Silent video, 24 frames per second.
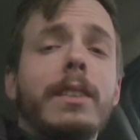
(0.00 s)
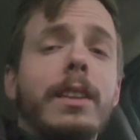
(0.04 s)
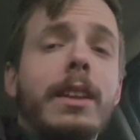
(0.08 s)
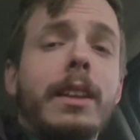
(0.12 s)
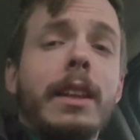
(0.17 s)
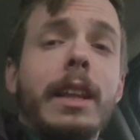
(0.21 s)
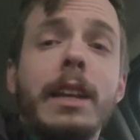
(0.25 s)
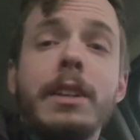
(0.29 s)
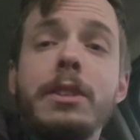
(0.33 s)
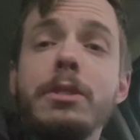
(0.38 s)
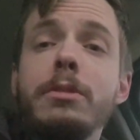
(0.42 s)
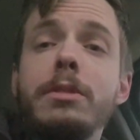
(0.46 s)

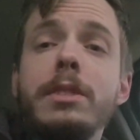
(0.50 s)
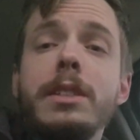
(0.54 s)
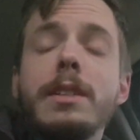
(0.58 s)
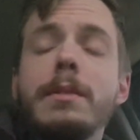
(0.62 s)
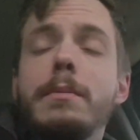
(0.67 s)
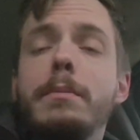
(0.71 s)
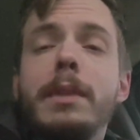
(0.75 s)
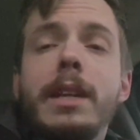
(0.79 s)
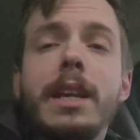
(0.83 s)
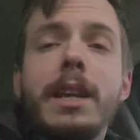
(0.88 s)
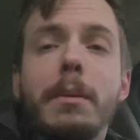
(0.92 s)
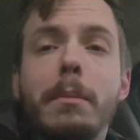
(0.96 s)
They do
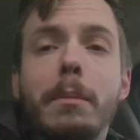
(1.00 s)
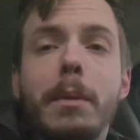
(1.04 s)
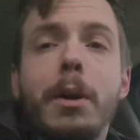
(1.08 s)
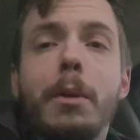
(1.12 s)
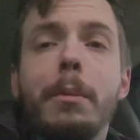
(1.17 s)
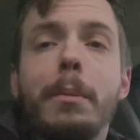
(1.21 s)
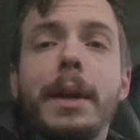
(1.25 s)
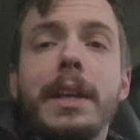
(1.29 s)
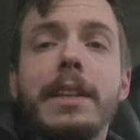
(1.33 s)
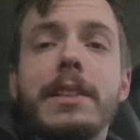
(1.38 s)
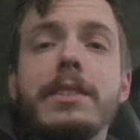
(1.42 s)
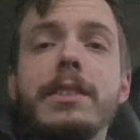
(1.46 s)
some neat
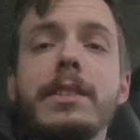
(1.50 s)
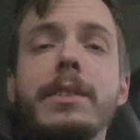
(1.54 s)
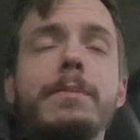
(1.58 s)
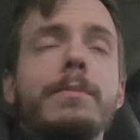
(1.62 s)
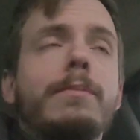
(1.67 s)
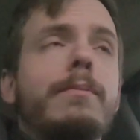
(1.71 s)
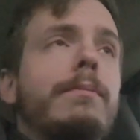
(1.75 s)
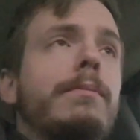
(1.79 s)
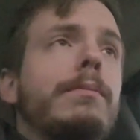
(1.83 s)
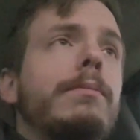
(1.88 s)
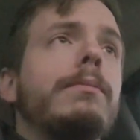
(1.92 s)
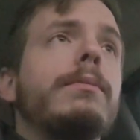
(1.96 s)
moments,
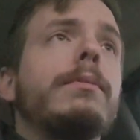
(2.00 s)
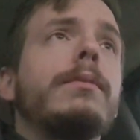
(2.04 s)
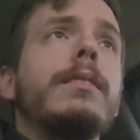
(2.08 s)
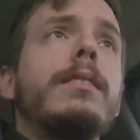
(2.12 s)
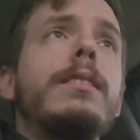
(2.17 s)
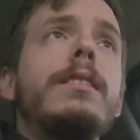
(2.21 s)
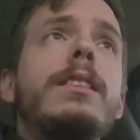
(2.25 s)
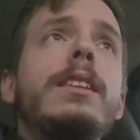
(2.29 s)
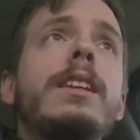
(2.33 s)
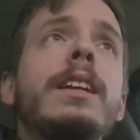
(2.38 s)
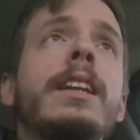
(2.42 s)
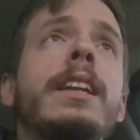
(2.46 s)

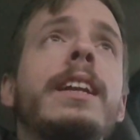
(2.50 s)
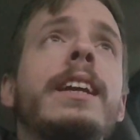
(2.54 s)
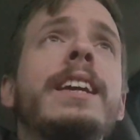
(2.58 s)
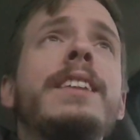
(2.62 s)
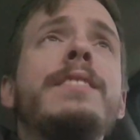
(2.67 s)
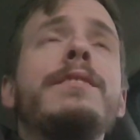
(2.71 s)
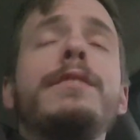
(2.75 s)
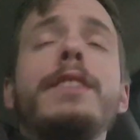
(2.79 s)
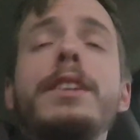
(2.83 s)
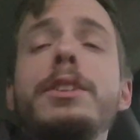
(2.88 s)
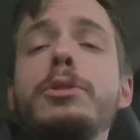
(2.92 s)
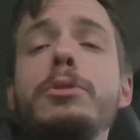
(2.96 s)
and
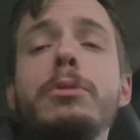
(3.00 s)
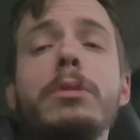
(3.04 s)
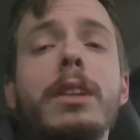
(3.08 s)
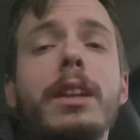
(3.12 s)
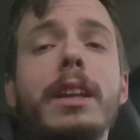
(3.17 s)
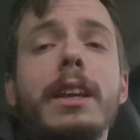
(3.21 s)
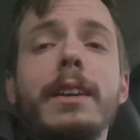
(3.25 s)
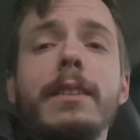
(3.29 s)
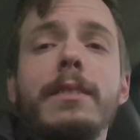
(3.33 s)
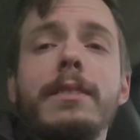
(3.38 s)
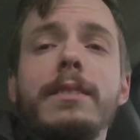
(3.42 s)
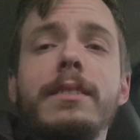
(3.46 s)
again,
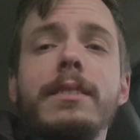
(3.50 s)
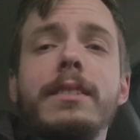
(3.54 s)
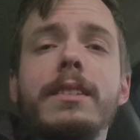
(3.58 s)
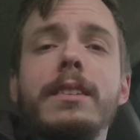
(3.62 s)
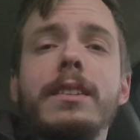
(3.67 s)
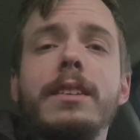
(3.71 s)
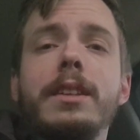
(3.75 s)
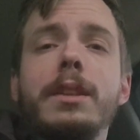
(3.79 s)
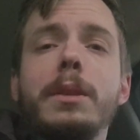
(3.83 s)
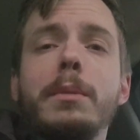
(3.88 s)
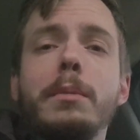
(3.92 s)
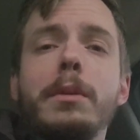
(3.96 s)
visually,
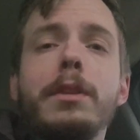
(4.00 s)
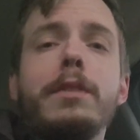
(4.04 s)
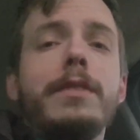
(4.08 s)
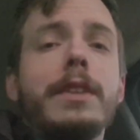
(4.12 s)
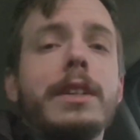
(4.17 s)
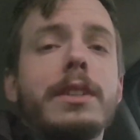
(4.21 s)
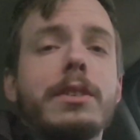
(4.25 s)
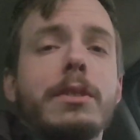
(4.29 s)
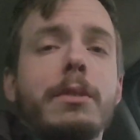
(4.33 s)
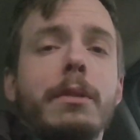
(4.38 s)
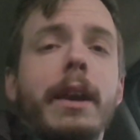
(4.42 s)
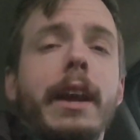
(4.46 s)
the
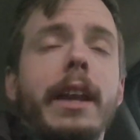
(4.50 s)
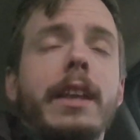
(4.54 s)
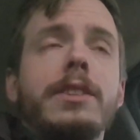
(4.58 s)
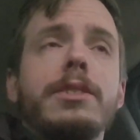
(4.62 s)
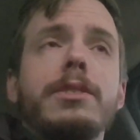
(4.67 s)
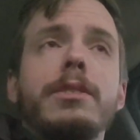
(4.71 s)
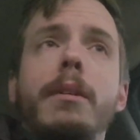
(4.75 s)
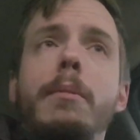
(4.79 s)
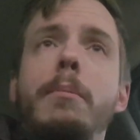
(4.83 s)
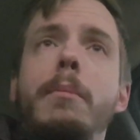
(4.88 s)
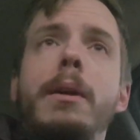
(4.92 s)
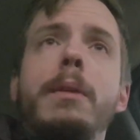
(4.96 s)
movie's great,
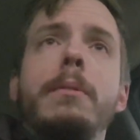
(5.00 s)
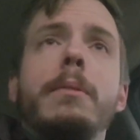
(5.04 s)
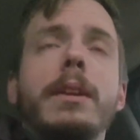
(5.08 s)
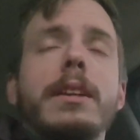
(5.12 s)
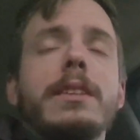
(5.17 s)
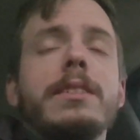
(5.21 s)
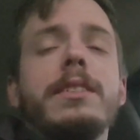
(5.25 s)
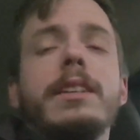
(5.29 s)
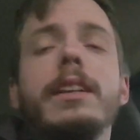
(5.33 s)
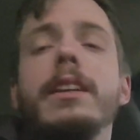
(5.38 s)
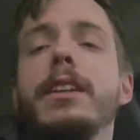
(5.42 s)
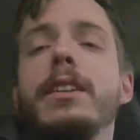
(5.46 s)
so I might want
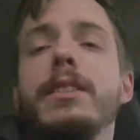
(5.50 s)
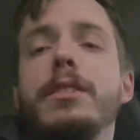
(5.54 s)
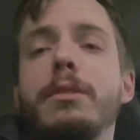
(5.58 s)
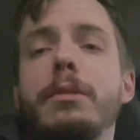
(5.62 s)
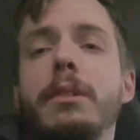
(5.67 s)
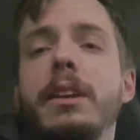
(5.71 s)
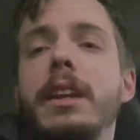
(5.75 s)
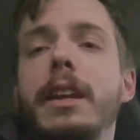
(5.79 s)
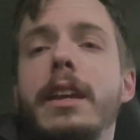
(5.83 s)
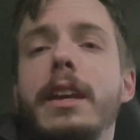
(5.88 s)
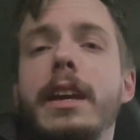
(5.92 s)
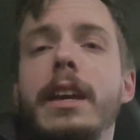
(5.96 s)
to see it in
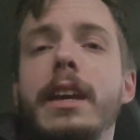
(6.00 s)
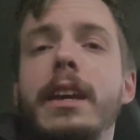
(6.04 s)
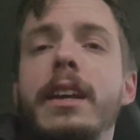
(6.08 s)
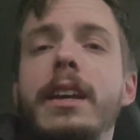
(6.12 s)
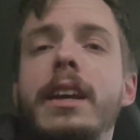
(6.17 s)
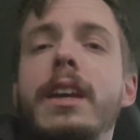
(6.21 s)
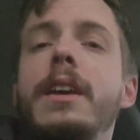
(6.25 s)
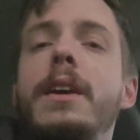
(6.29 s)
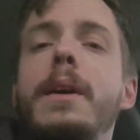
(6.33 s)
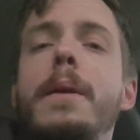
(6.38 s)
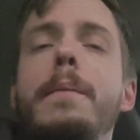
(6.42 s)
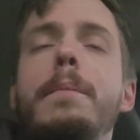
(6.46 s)
3D.
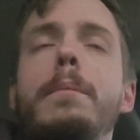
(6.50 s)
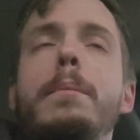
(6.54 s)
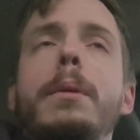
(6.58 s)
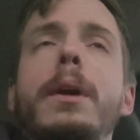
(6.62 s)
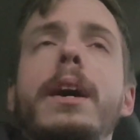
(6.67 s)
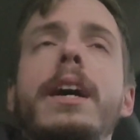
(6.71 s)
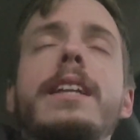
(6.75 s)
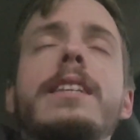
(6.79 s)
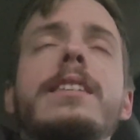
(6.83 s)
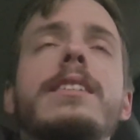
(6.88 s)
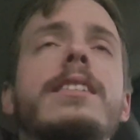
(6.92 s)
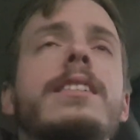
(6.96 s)

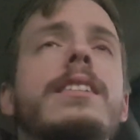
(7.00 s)
But